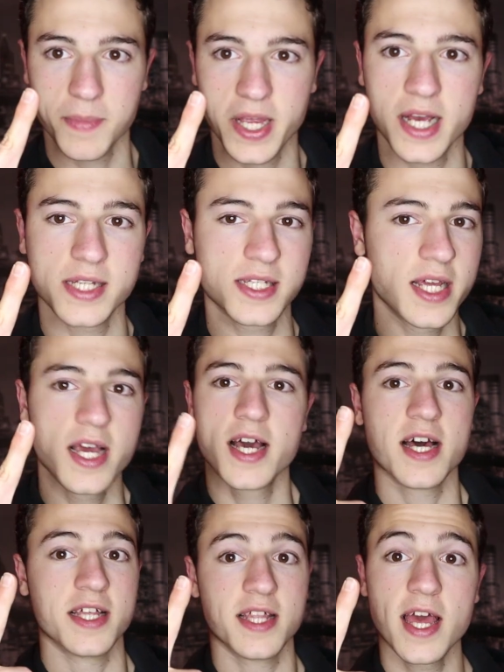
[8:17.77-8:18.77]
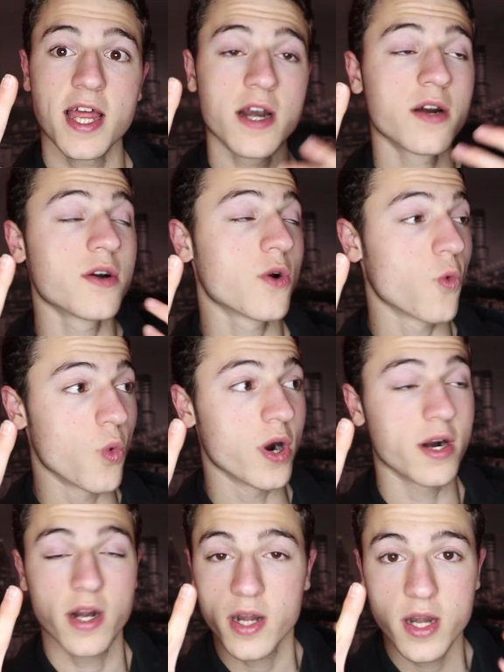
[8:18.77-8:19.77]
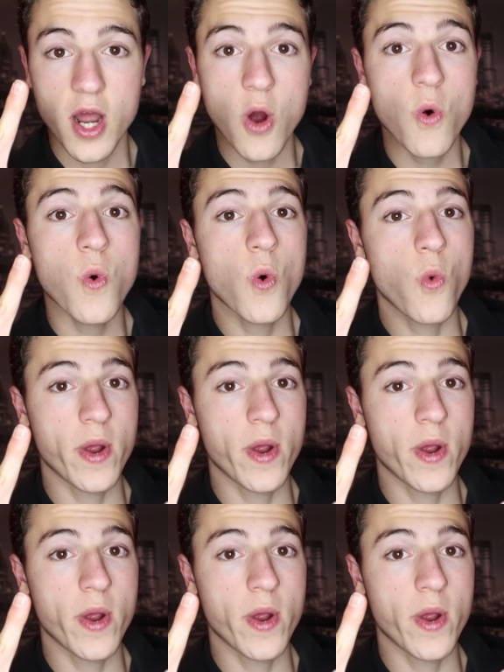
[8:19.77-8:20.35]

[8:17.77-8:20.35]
because there were no